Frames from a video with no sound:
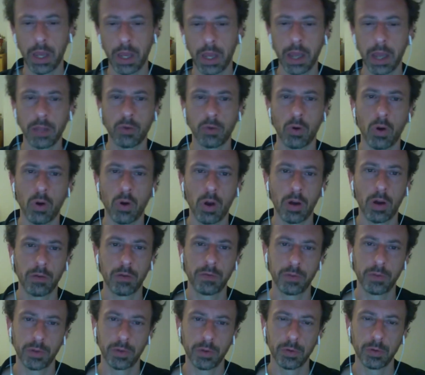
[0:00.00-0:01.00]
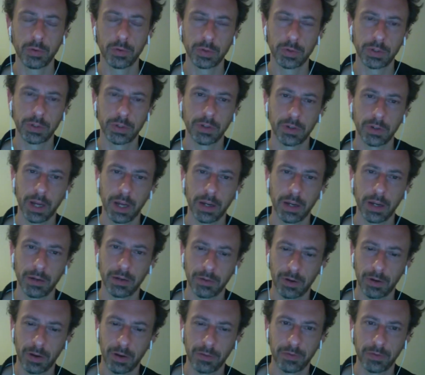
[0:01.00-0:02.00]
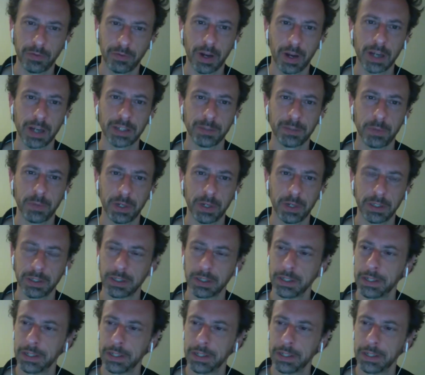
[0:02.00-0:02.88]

eight o'clock for you, so nine o'clock for us, but